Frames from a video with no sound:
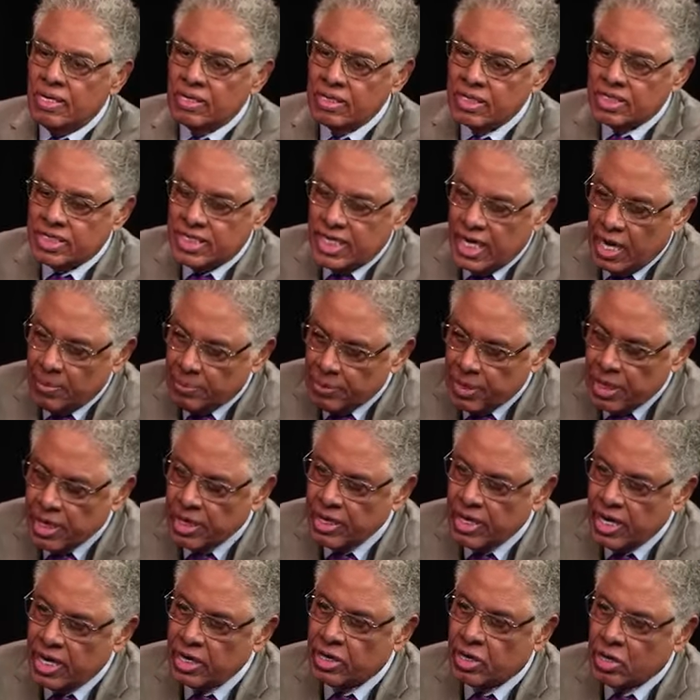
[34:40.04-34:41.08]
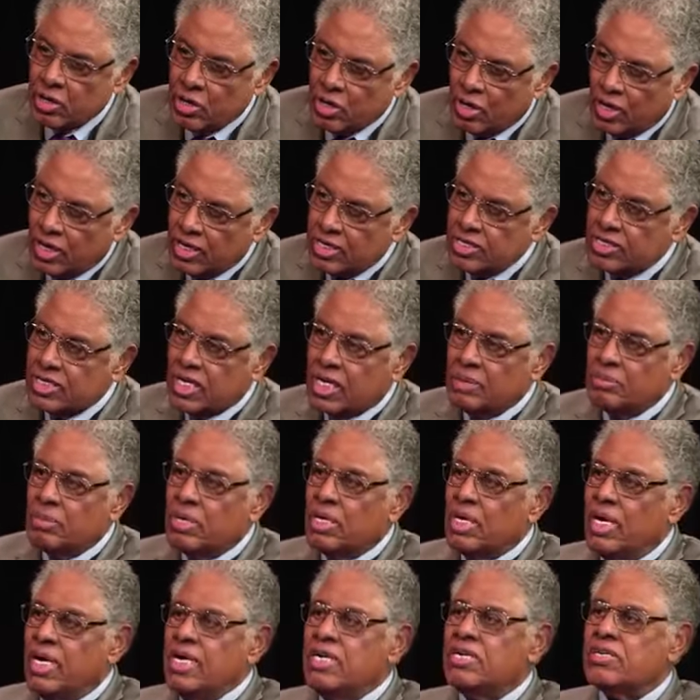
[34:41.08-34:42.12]
championing their cause in
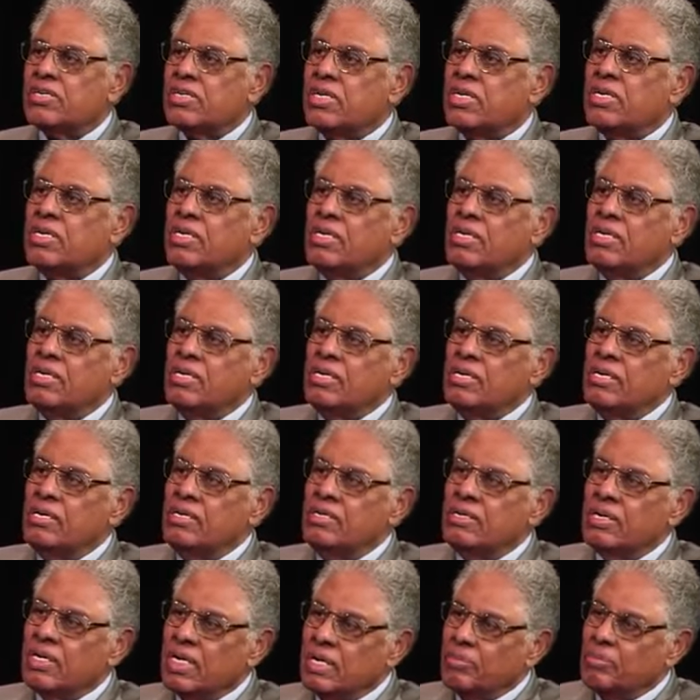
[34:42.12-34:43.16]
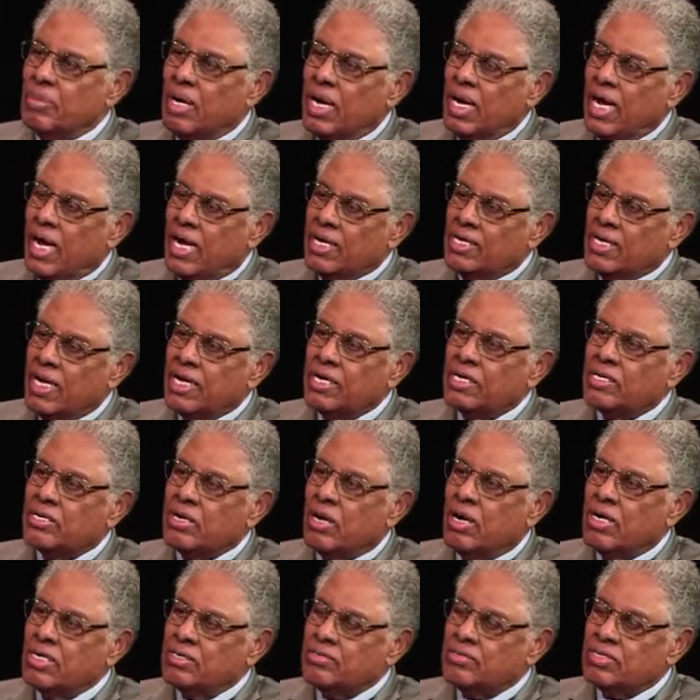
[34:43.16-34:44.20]
Malaysia. He did it by taking
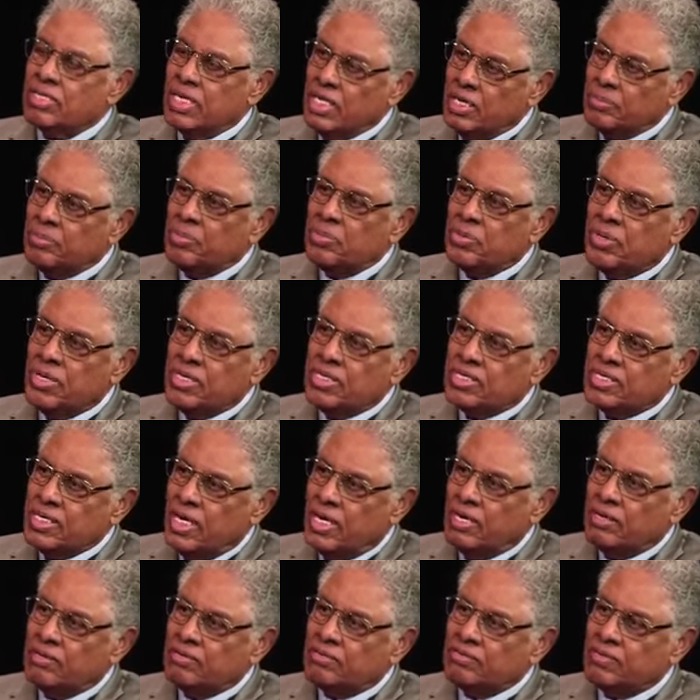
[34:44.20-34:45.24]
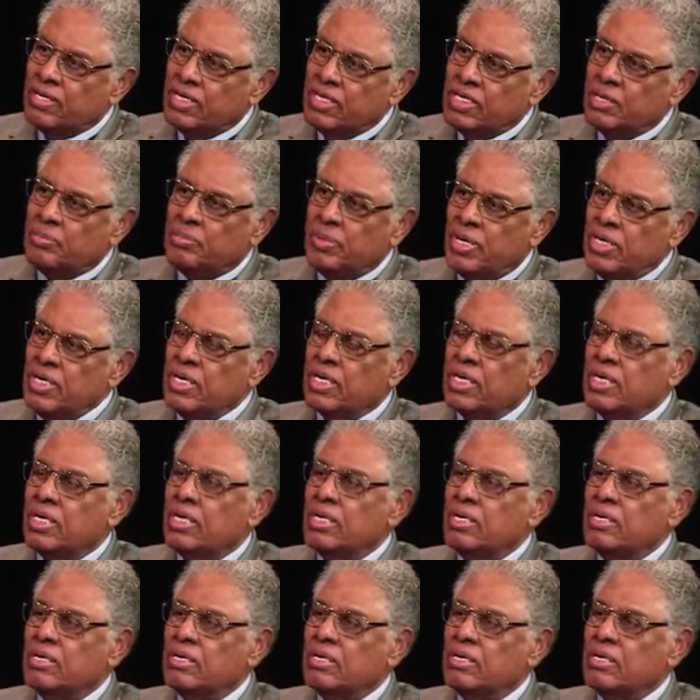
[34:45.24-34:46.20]
charge of Singapore itself independently.